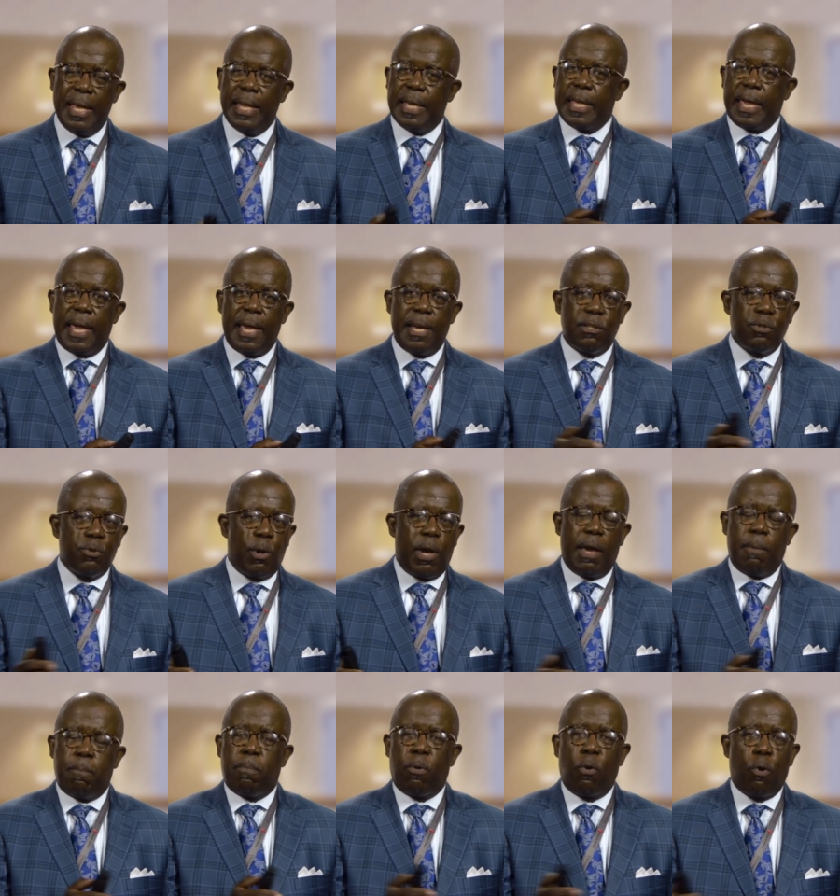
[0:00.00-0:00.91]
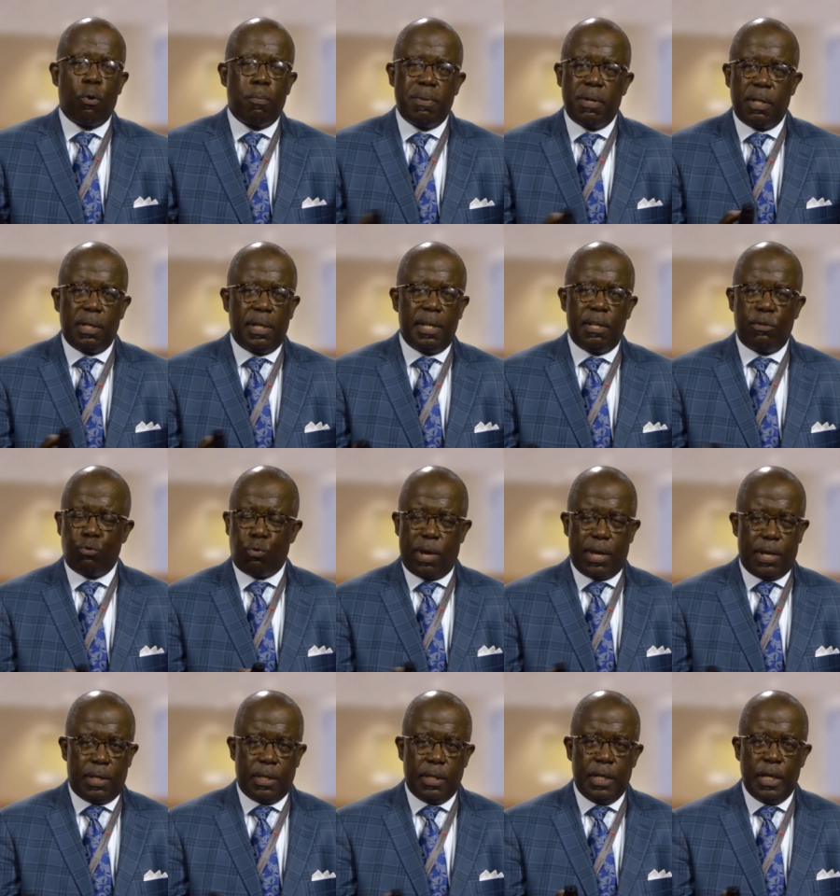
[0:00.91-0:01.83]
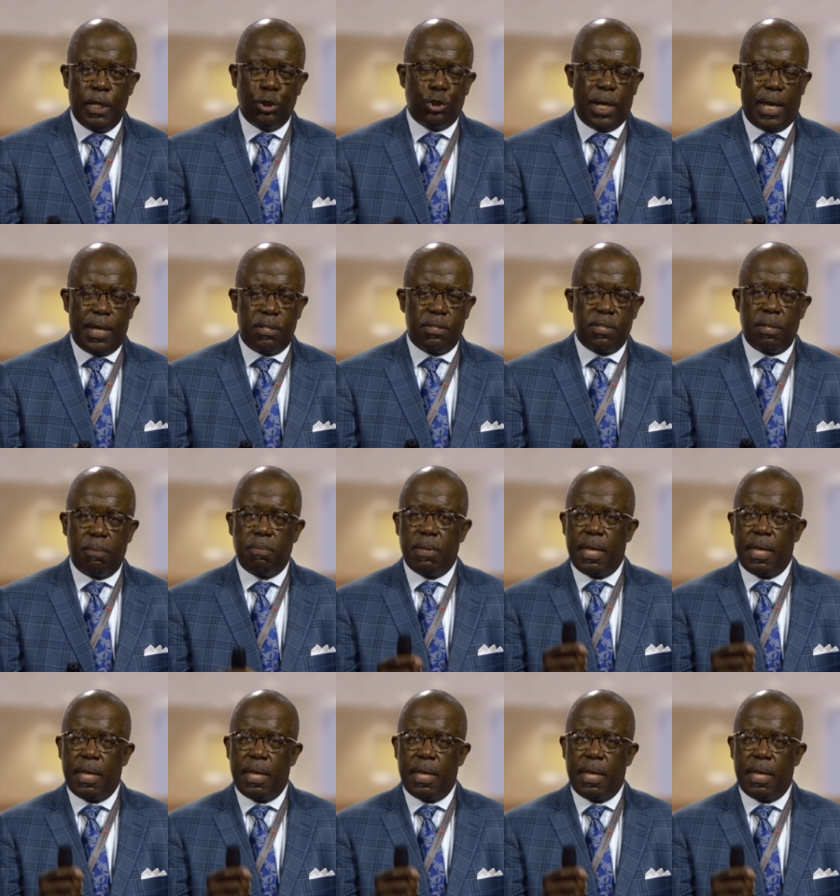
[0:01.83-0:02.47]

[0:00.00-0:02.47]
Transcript: cancer had permanently train, changed them.